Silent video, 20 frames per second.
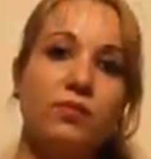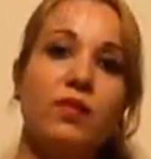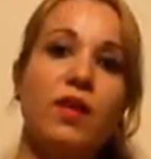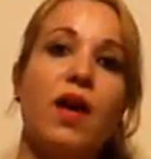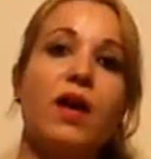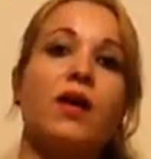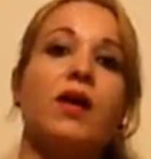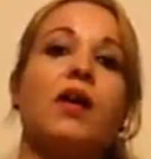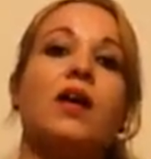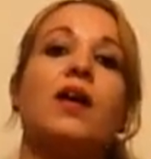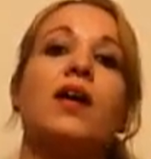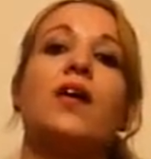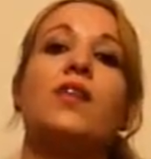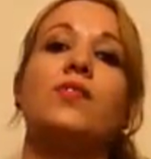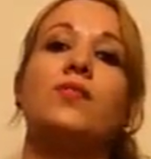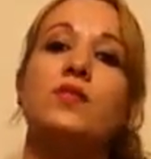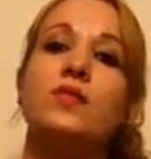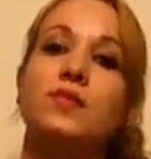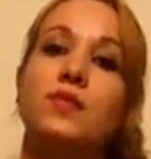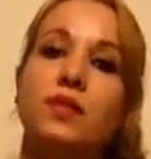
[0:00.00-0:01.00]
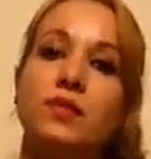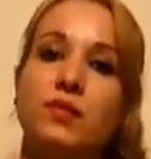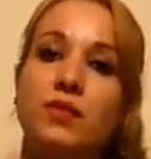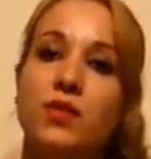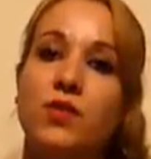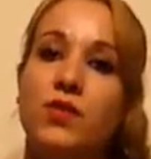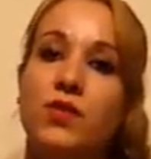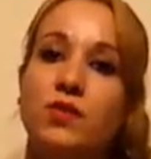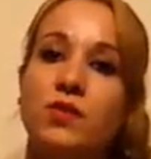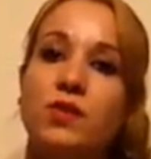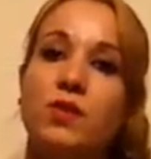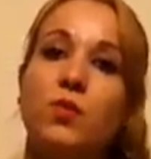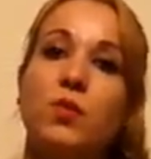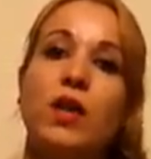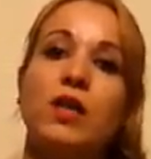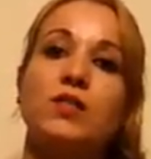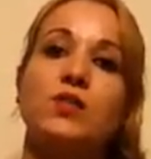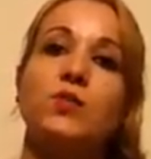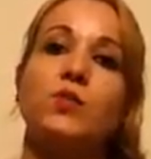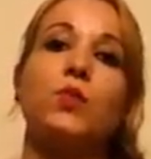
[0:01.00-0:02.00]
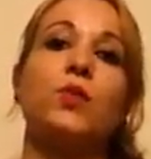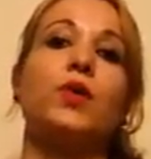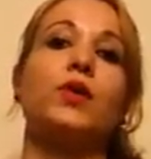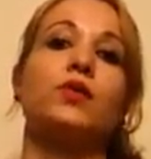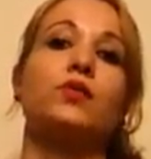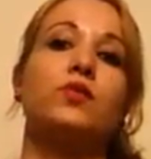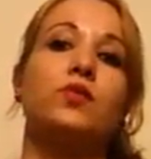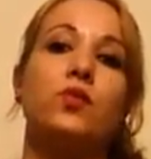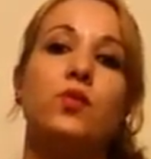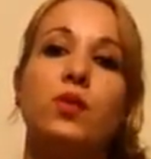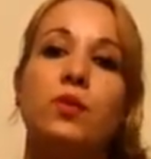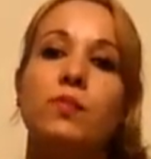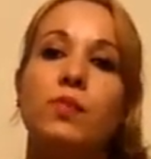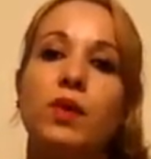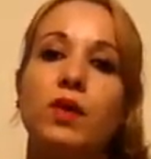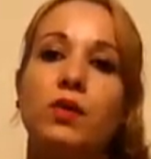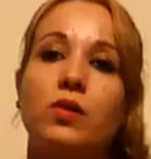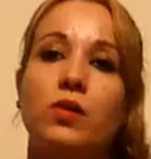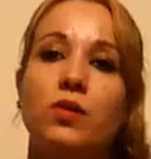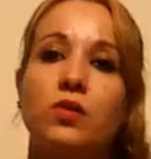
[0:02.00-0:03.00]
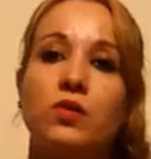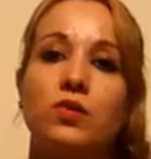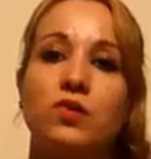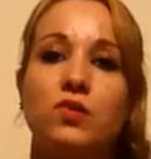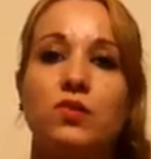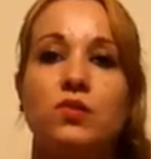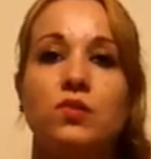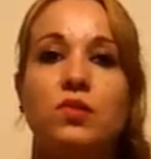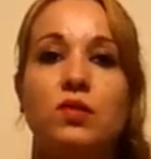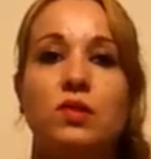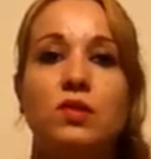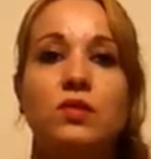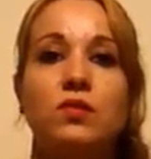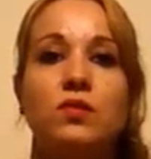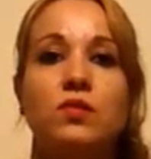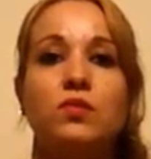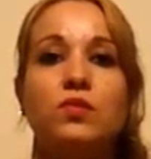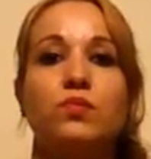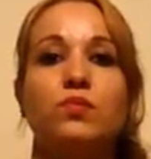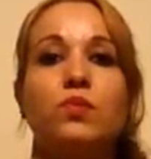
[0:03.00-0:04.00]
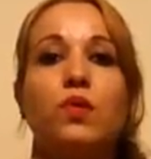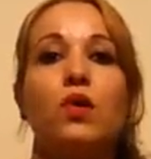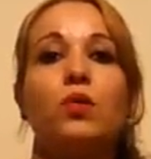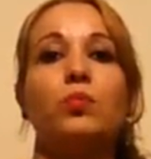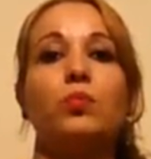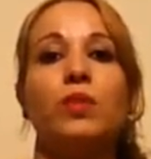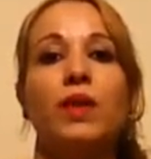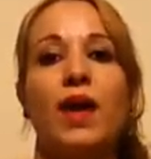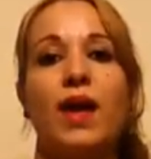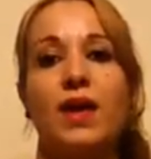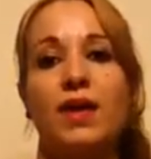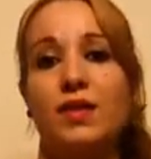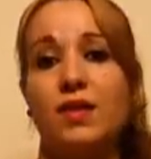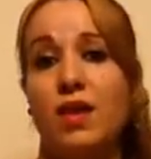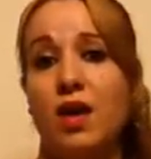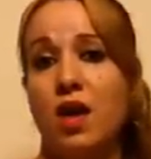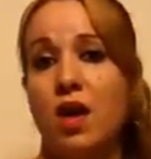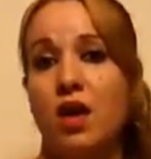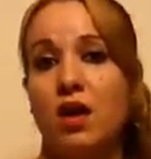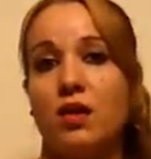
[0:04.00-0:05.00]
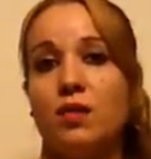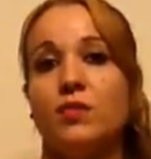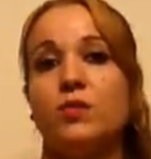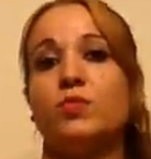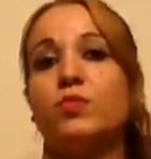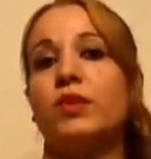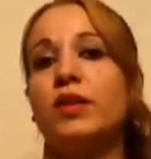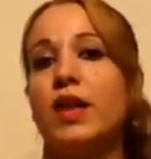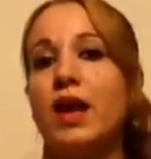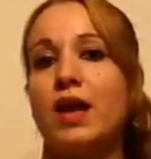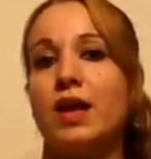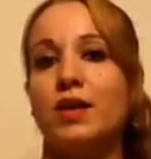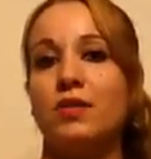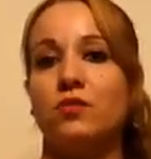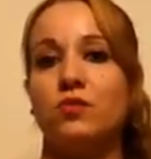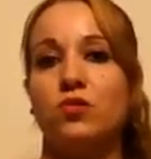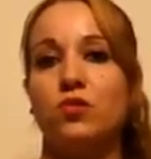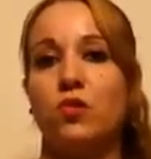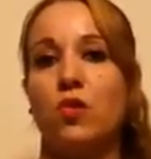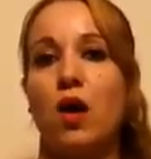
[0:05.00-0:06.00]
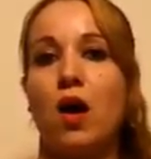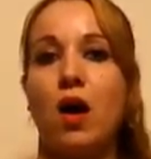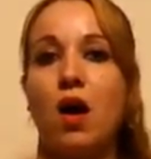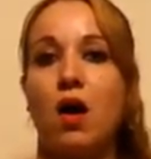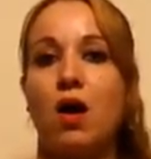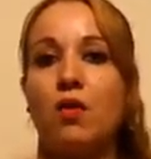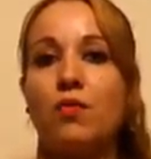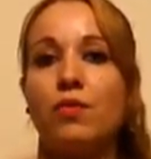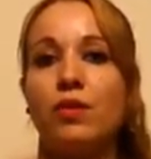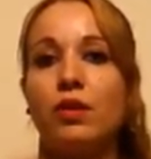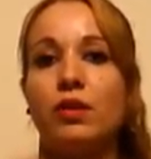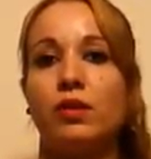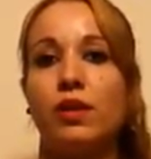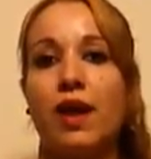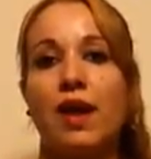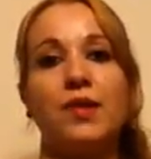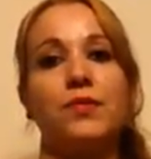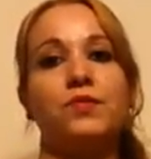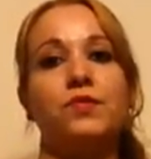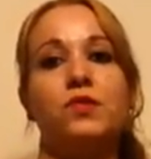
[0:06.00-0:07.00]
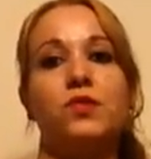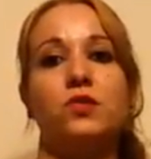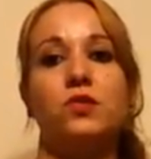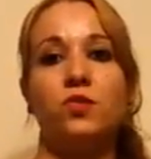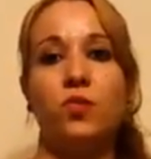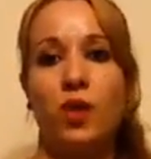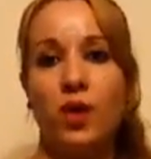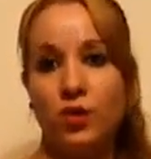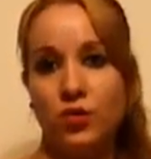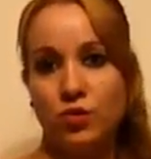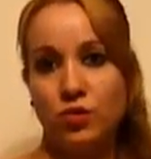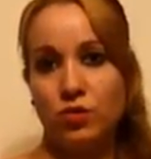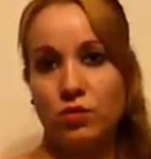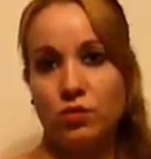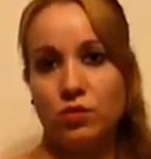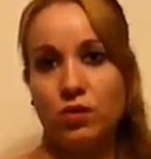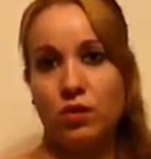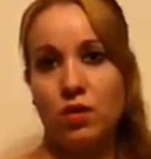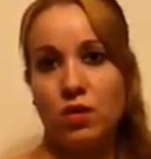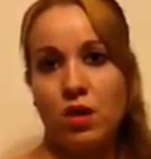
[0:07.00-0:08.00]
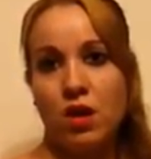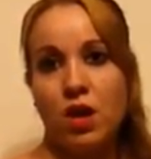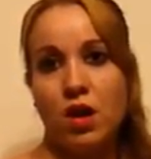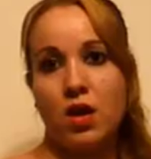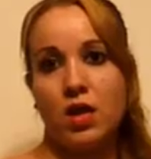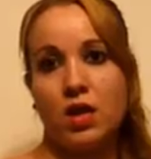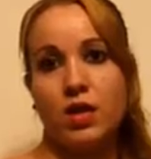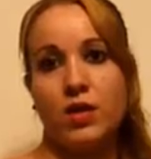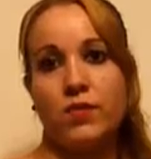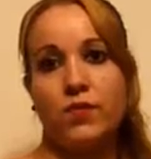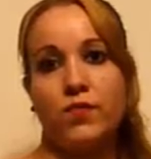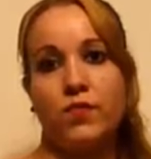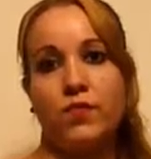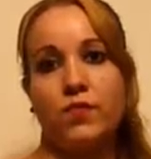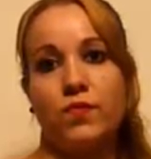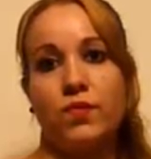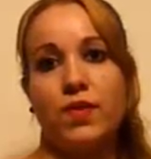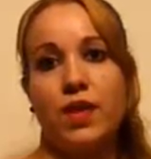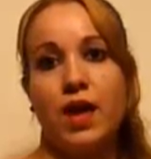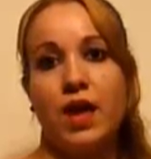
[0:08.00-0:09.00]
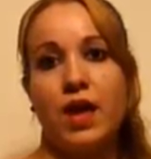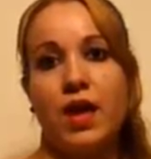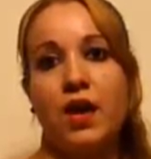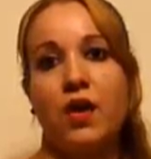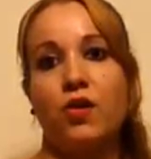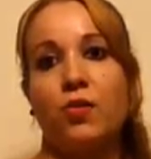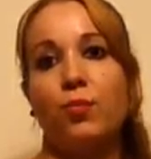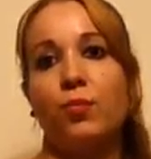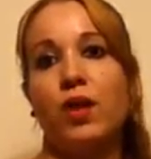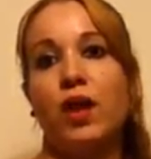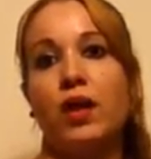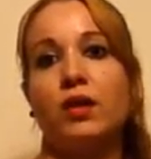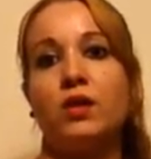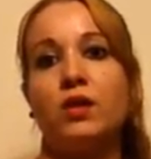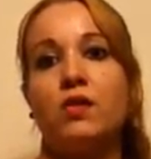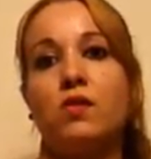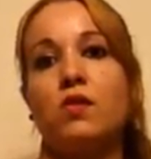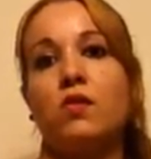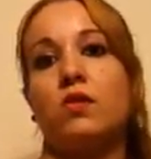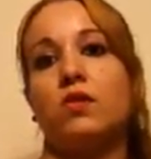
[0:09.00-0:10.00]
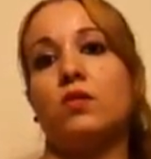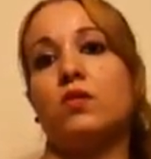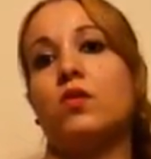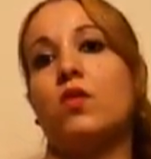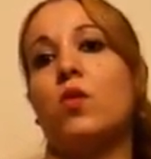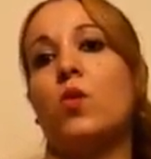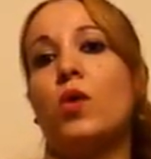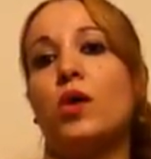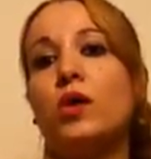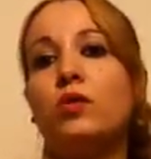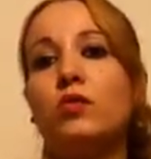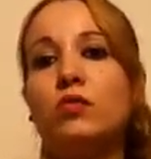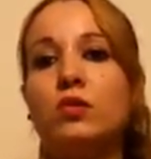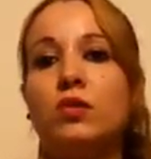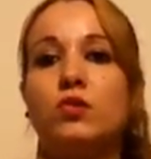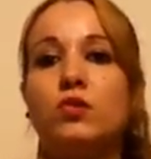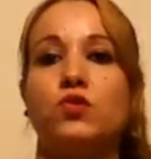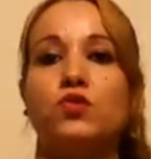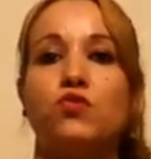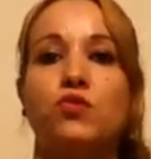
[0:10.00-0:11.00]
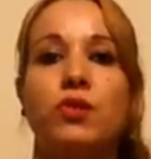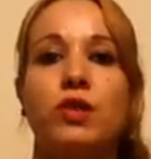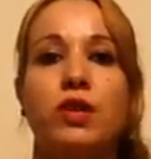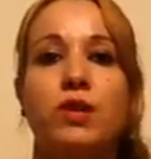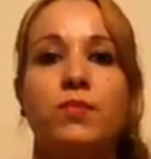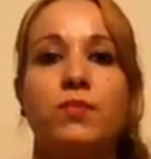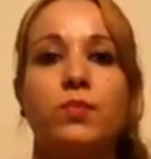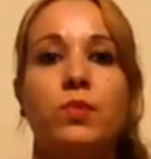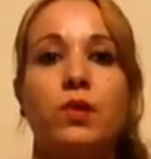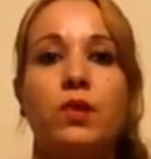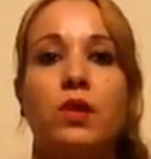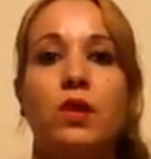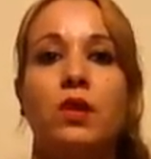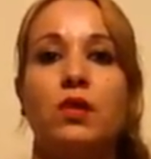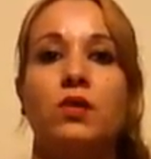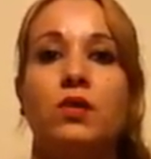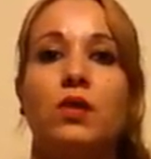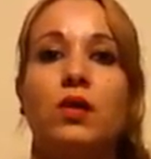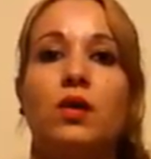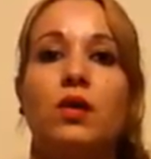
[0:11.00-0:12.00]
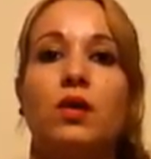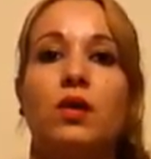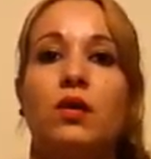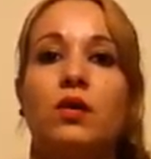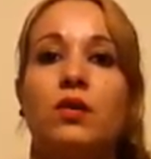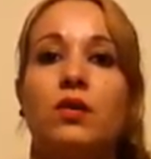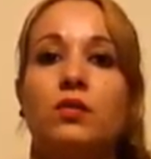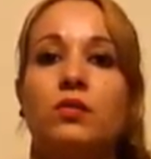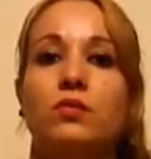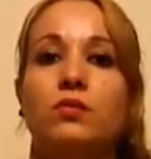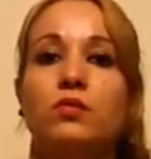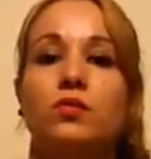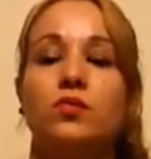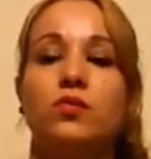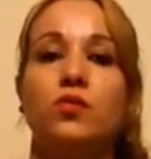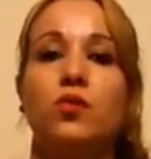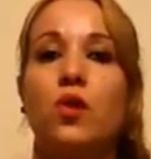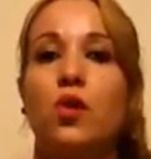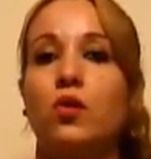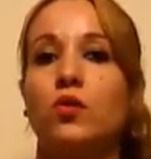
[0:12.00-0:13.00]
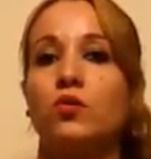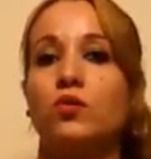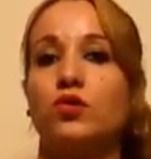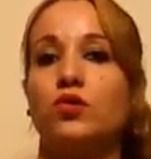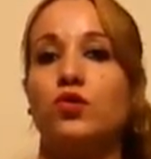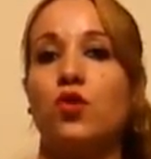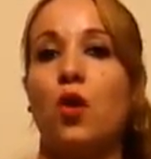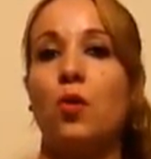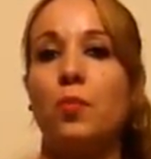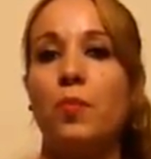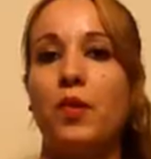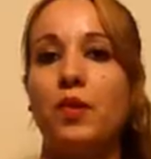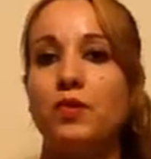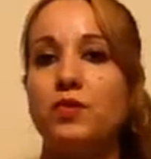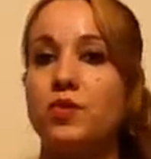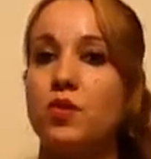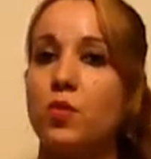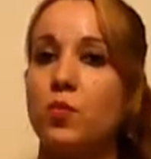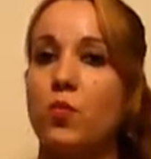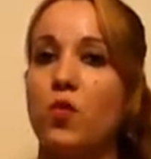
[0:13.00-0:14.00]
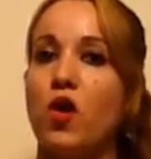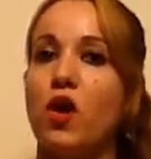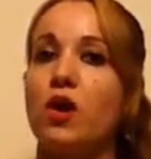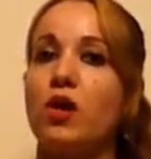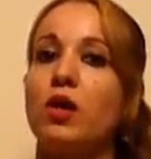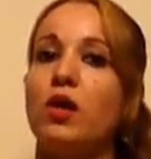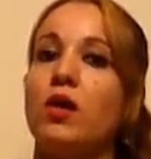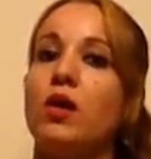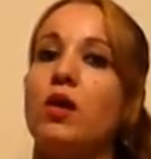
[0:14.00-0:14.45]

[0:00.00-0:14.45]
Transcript: that this activity was worth doing because this role play is related to a real life situation. If they are planning on going on a trip to go shopping somewhere,